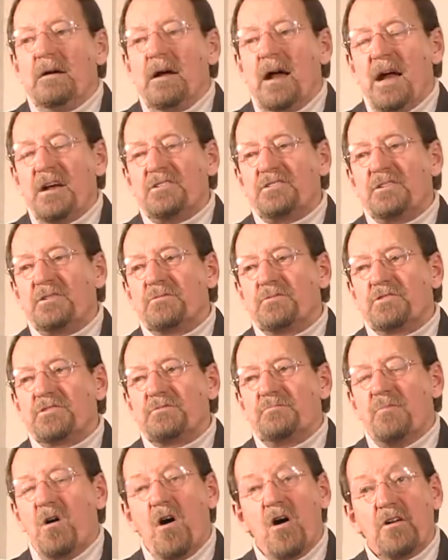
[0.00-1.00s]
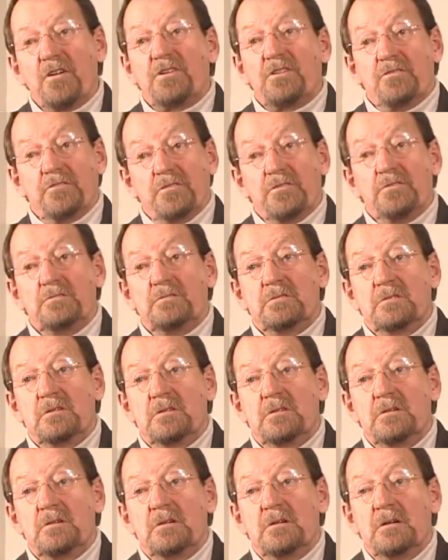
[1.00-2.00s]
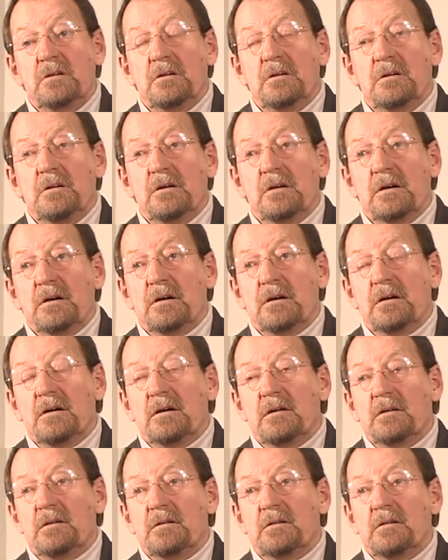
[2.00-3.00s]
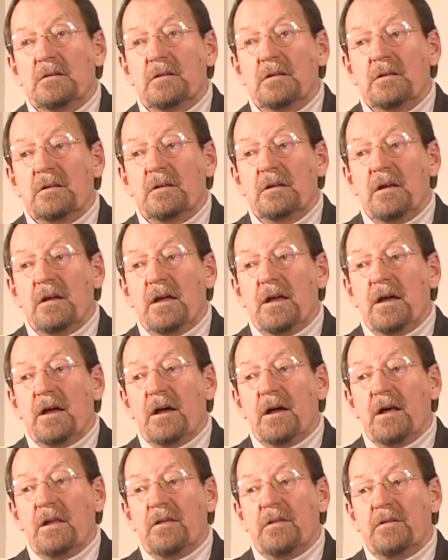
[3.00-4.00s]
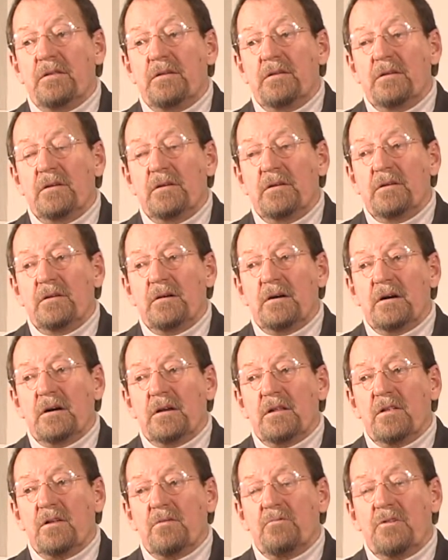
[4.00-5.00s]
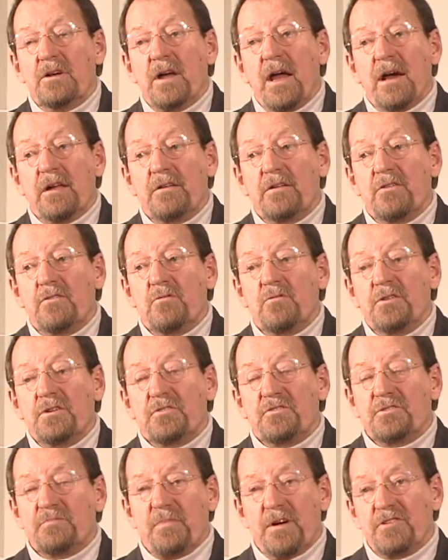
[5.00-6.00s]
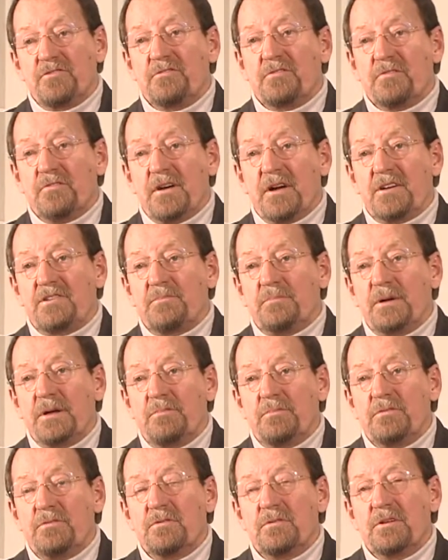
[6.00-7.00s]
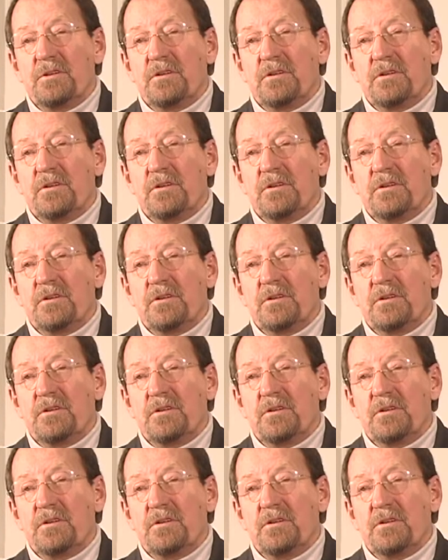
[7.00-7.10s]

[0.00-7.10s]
Actually, it was smaller crew, uh, and we had no real special effects people.